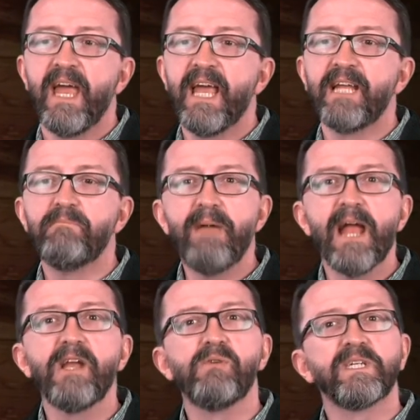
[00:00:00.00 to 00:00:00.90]
And
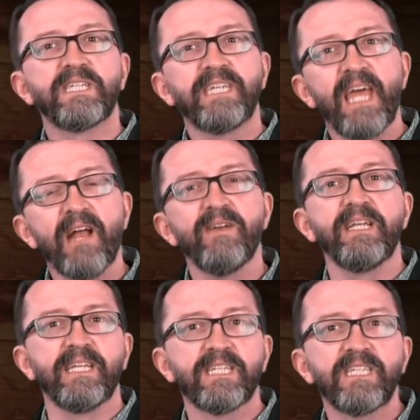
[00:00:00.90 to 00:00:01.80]
Mary was
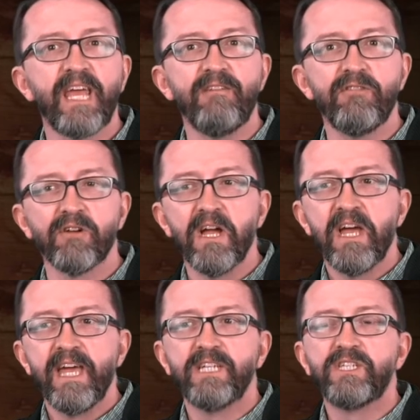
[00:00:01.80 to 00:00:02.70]
carrying the Savior,
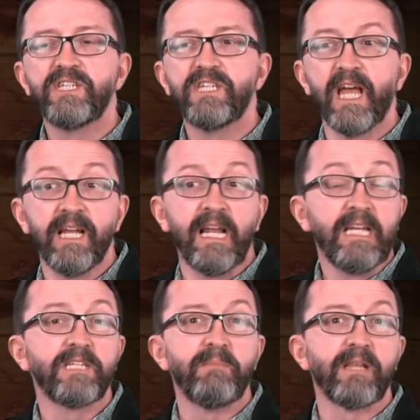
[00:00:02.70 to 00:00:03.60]
and
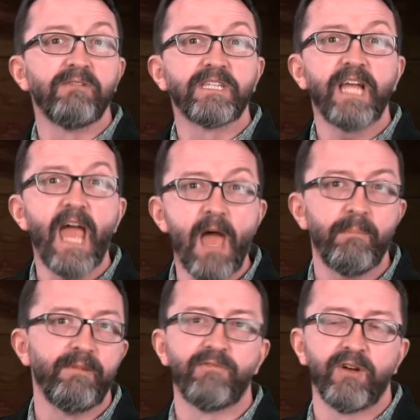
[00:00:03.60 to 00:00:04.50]
Elizabeth was
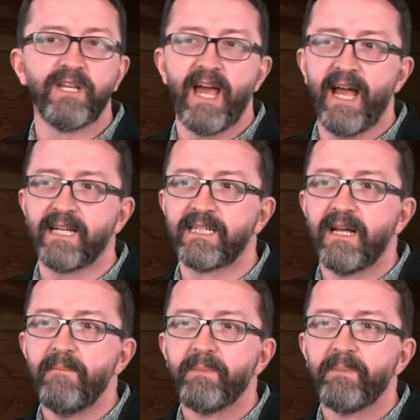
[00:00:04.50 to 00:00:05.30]
happy for that.